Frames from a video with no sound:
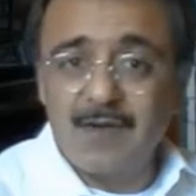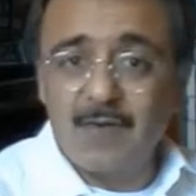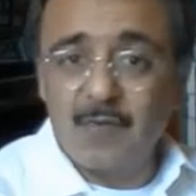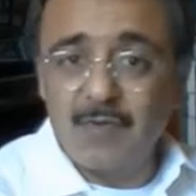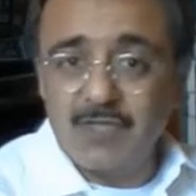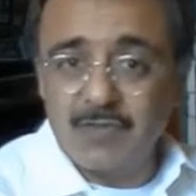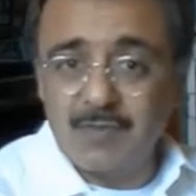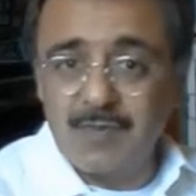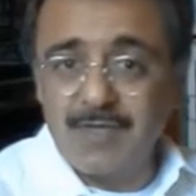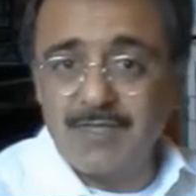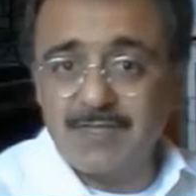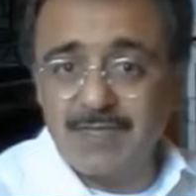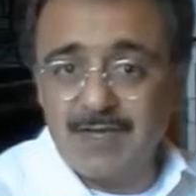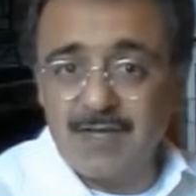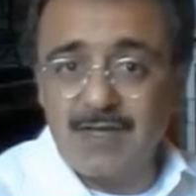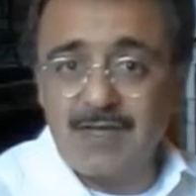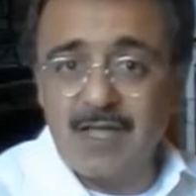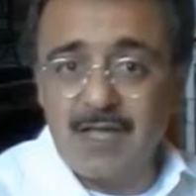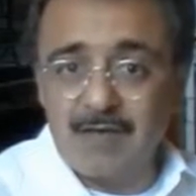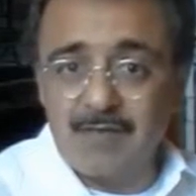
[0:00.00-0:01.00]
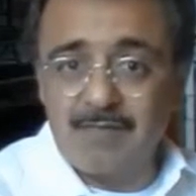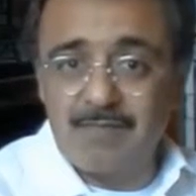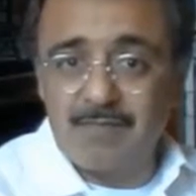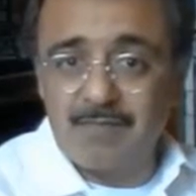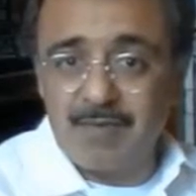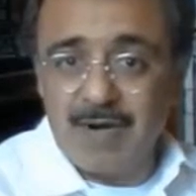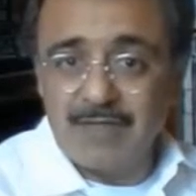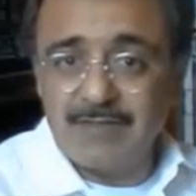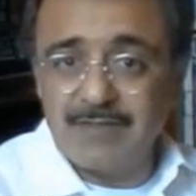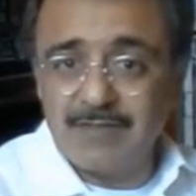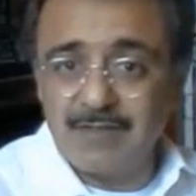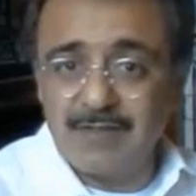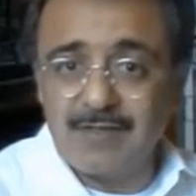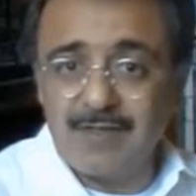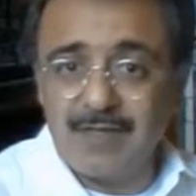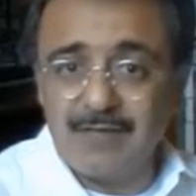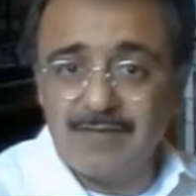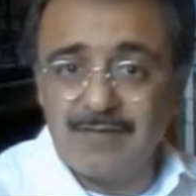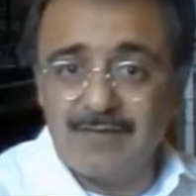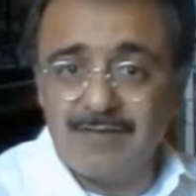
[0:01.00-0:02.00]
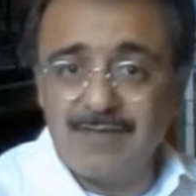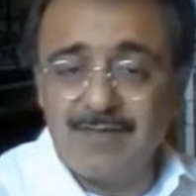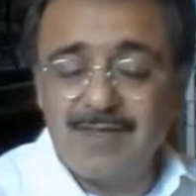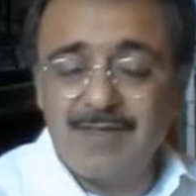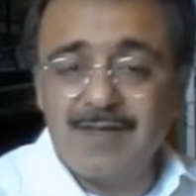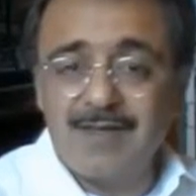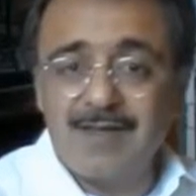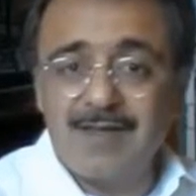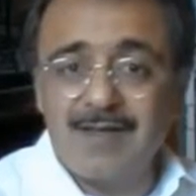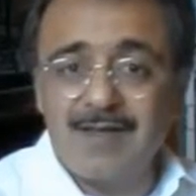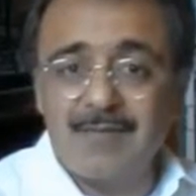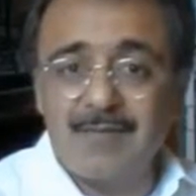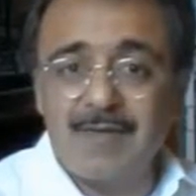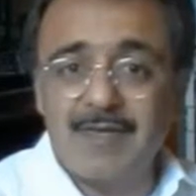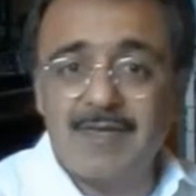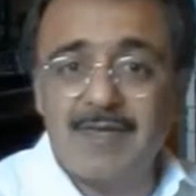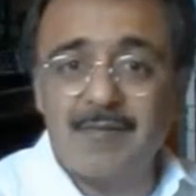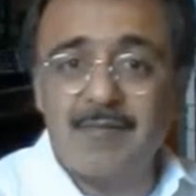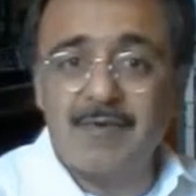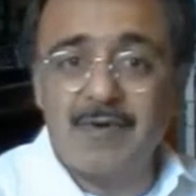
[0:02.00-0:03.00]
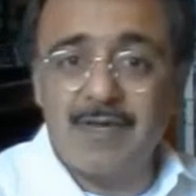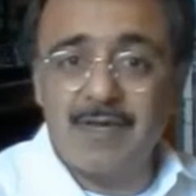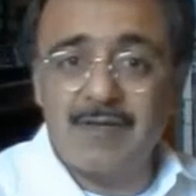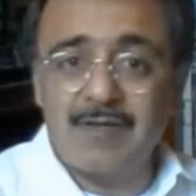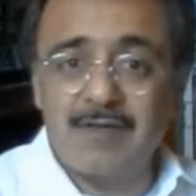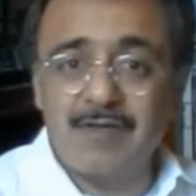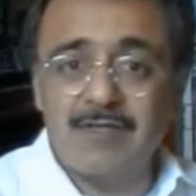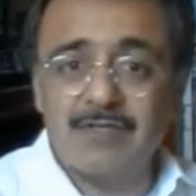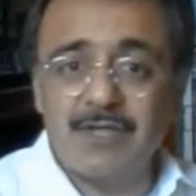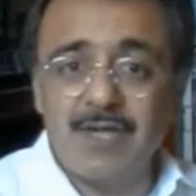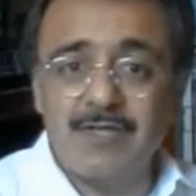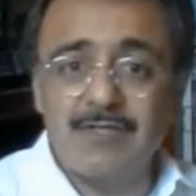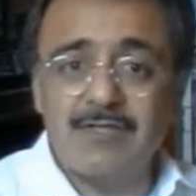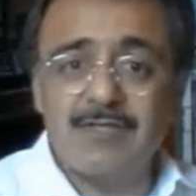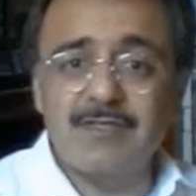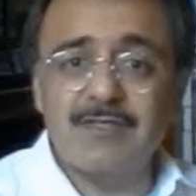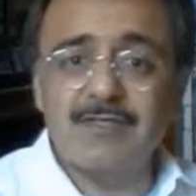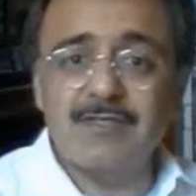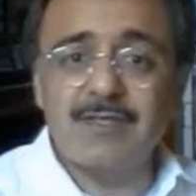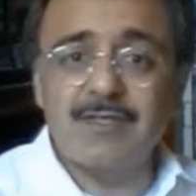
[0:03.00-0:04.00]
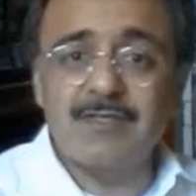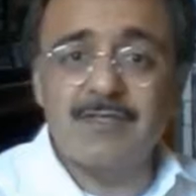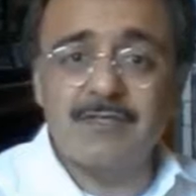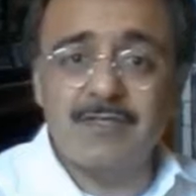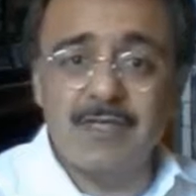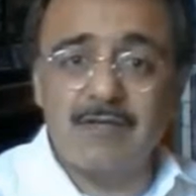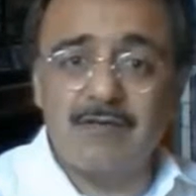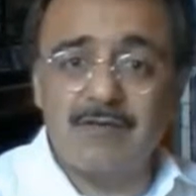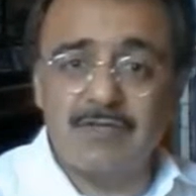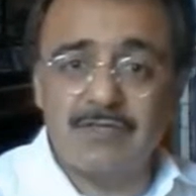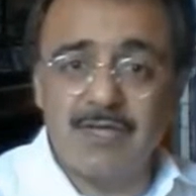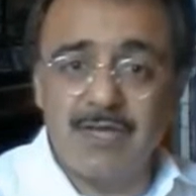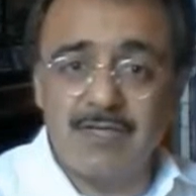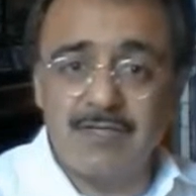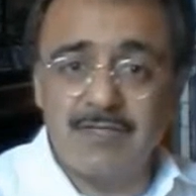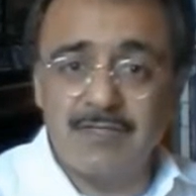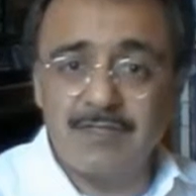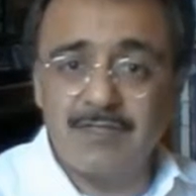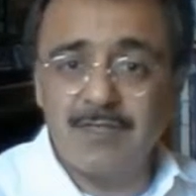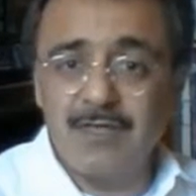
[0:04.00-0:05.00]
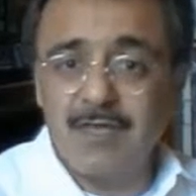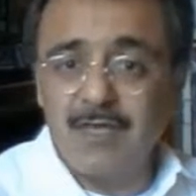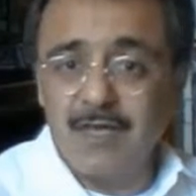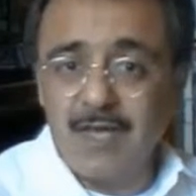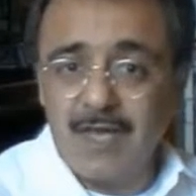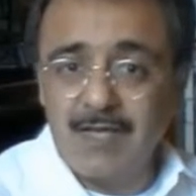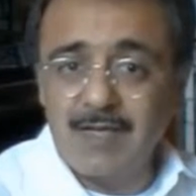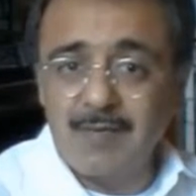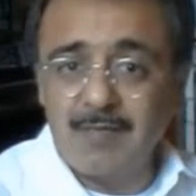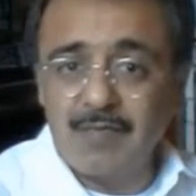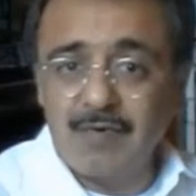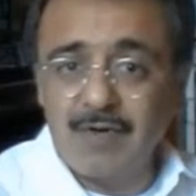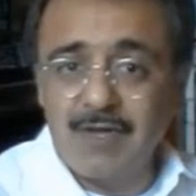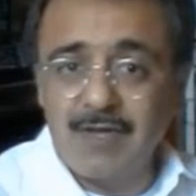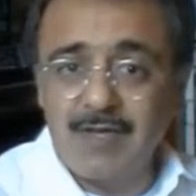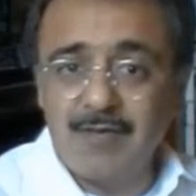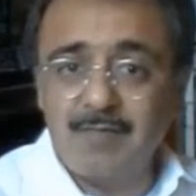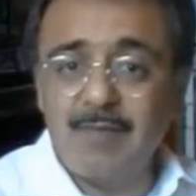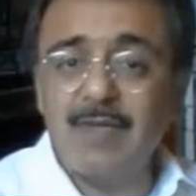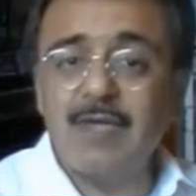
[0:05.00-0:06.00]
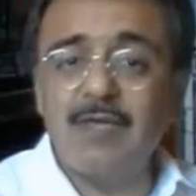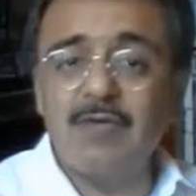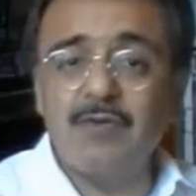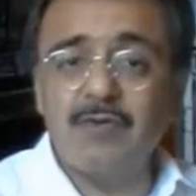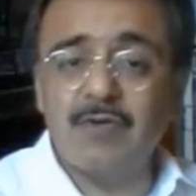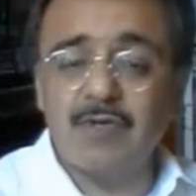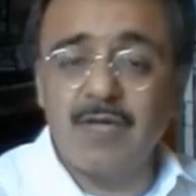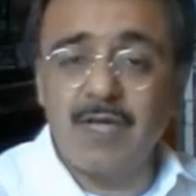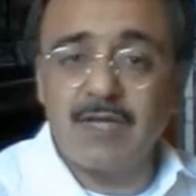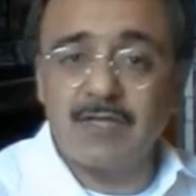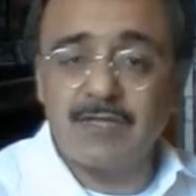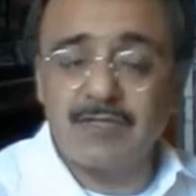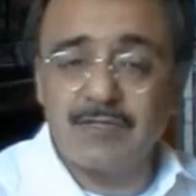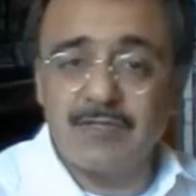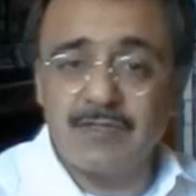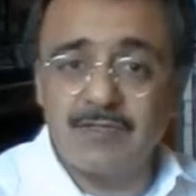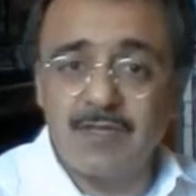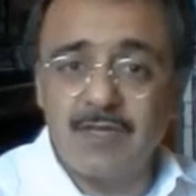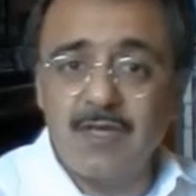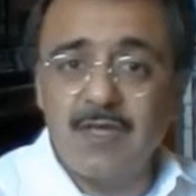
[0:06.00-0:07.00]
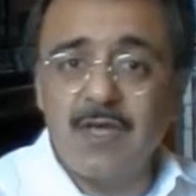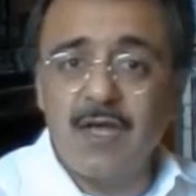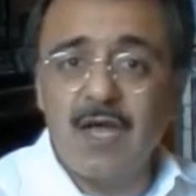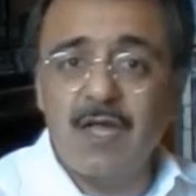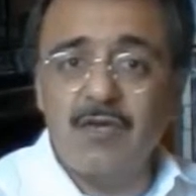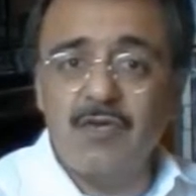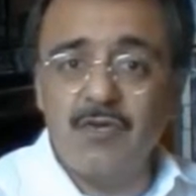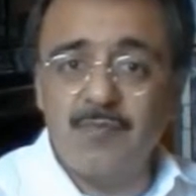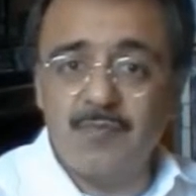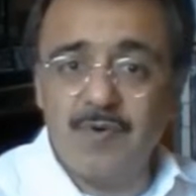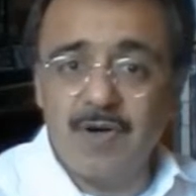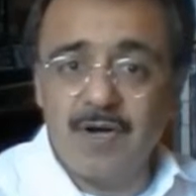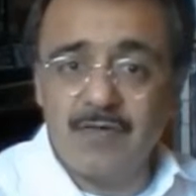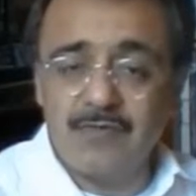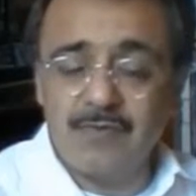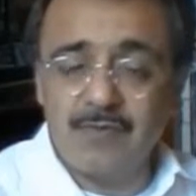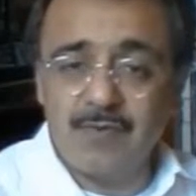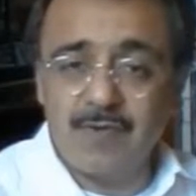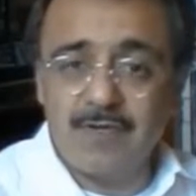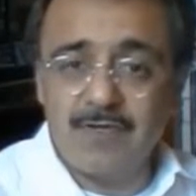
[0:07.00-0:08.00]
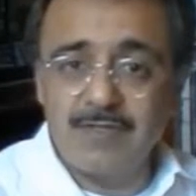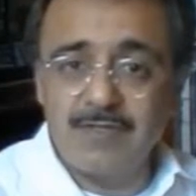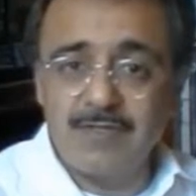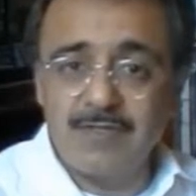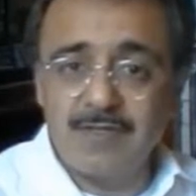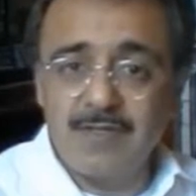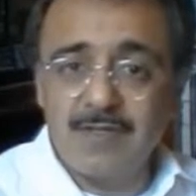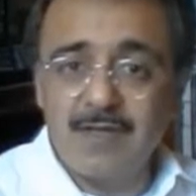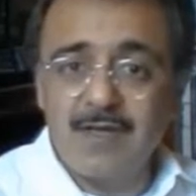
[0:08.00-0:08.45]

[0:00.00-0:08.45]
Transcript: which means at a practical level, making molecular changes and cellular changes in the brain, making new connections and new pathways